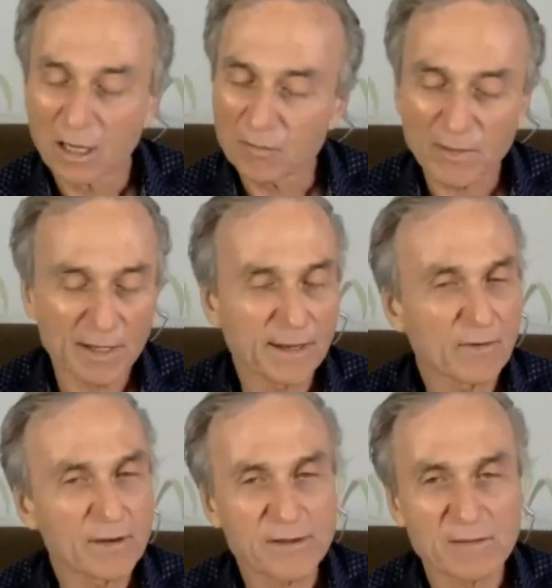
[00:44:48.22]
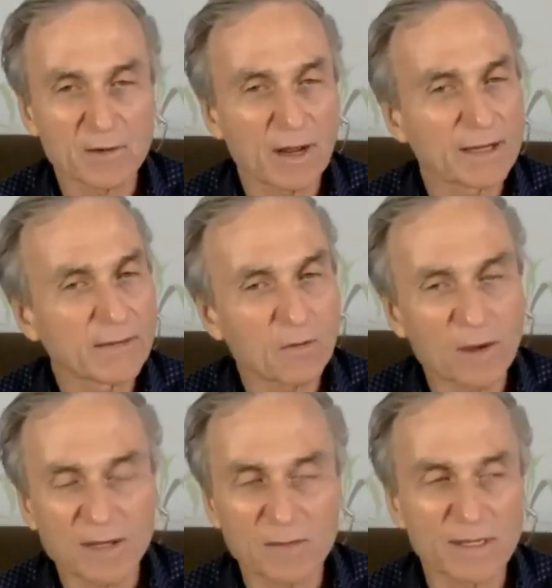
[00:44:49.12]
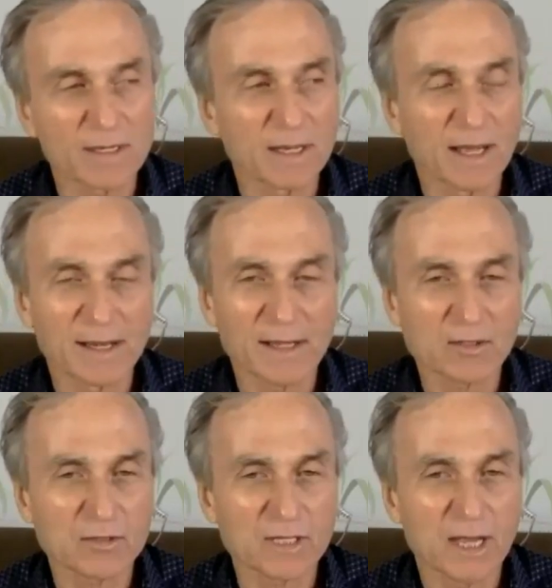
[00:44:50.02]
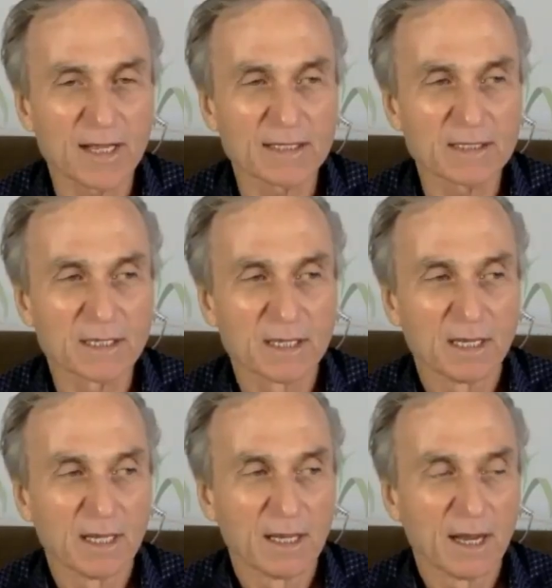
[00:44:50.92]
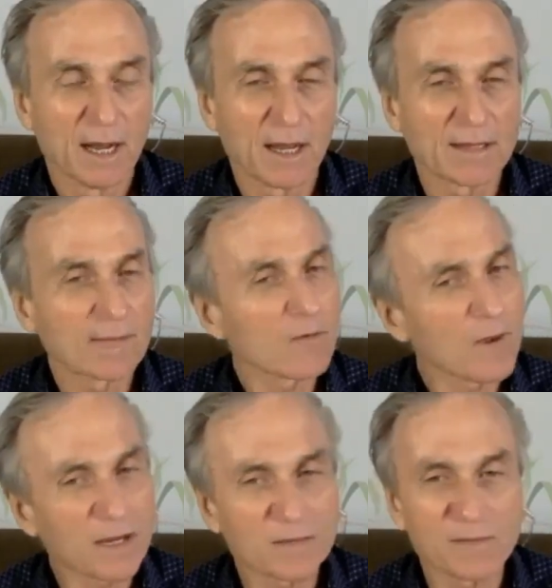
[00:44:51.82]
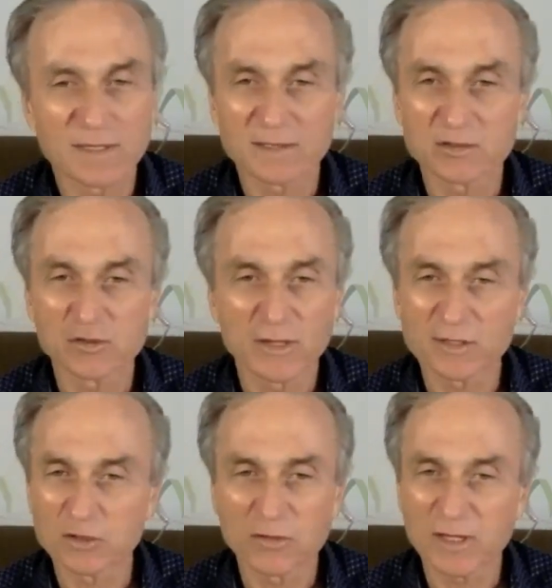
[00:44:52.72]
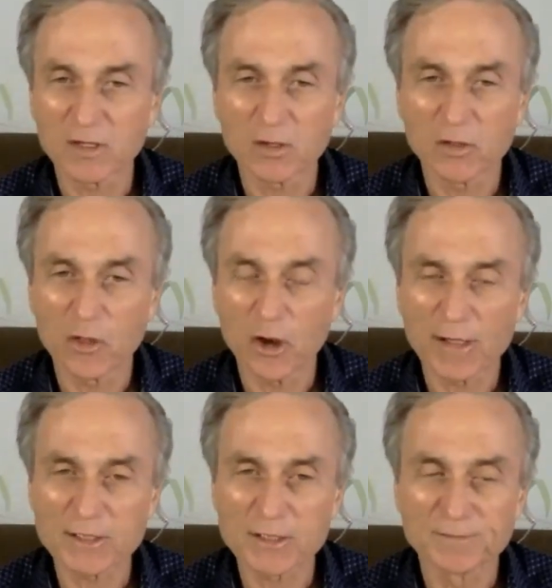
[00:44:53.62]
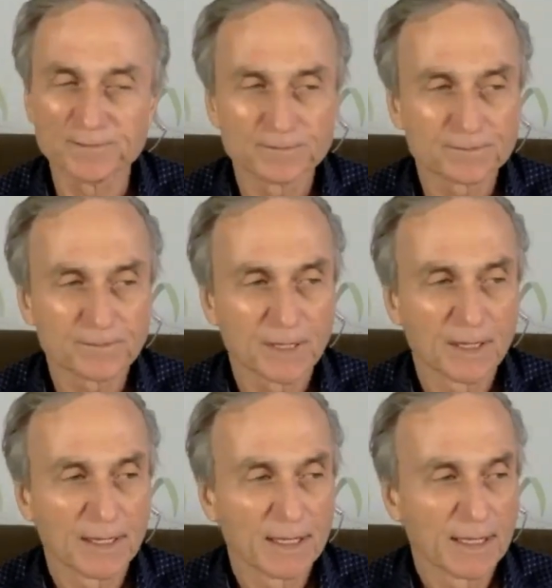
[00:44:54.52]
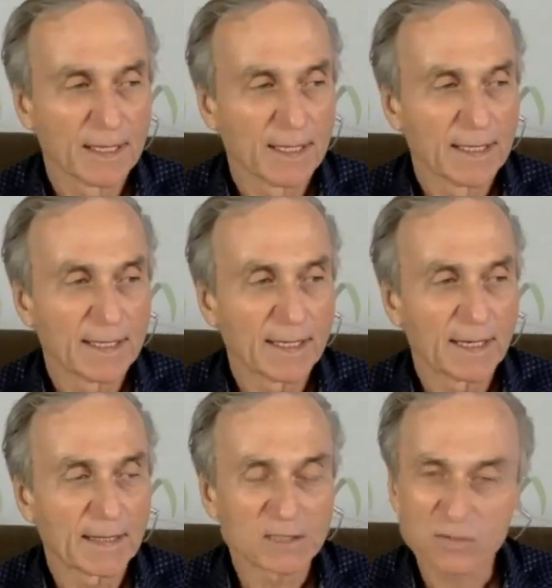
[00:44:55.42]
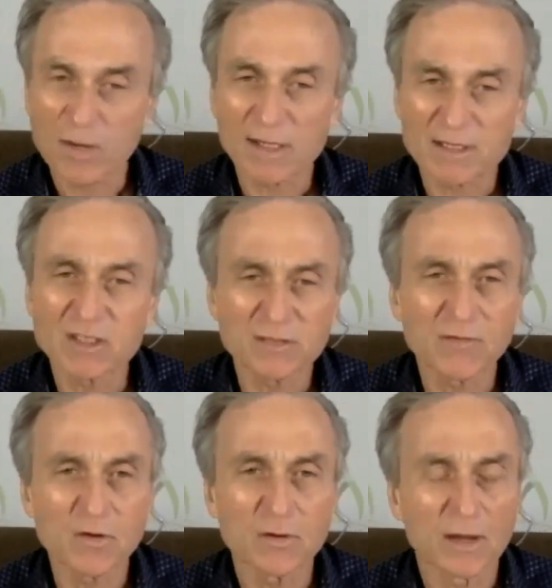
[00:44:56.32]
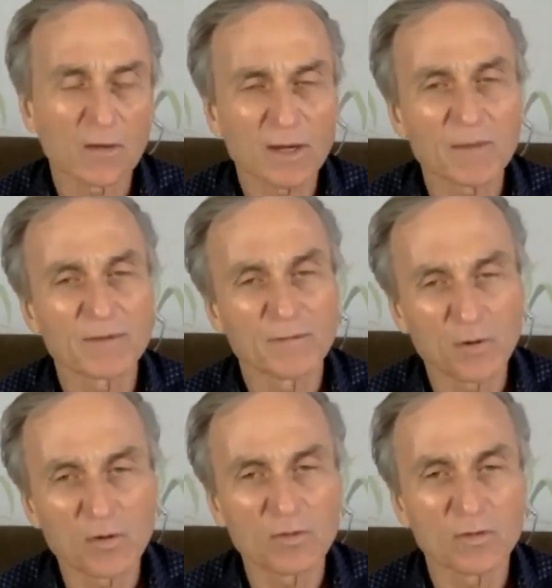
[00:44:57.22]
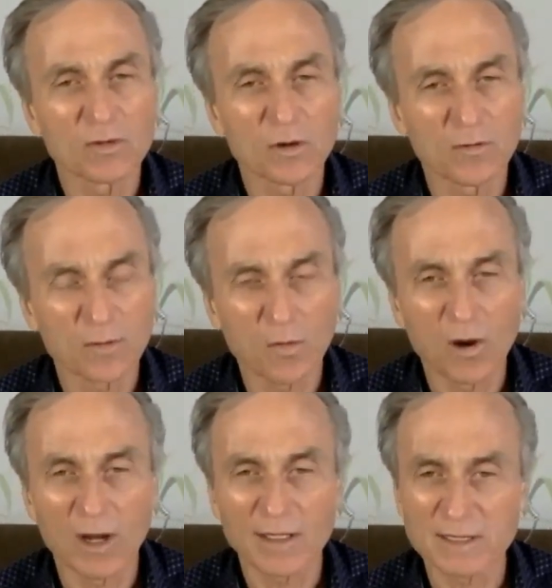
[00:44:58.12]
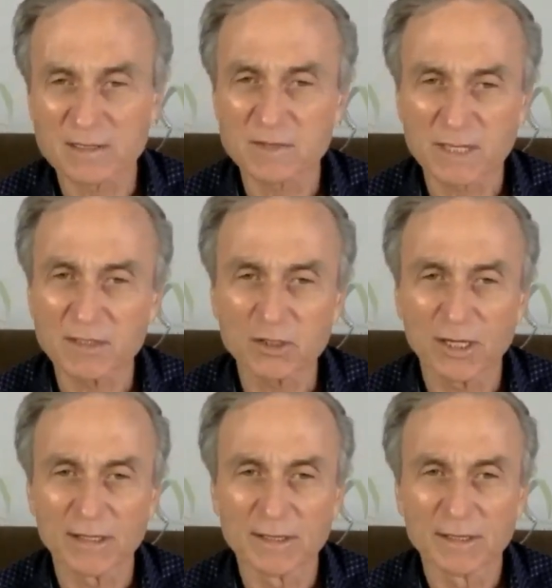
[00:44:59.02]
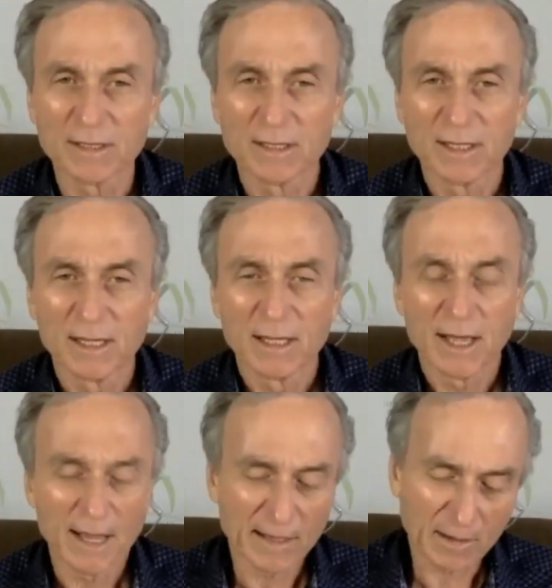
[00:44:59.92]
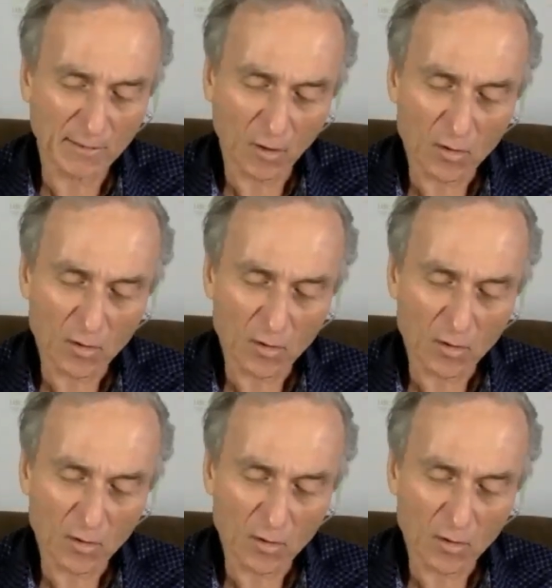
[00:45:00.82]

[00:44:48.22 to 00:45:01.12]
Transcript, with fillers: no, I never, I never recommended a lot of exercise. I never recommended that you think good thoughts. Uh, I just rec- it's just food. I recommend food, go for a walk, and get some sunshine. And I've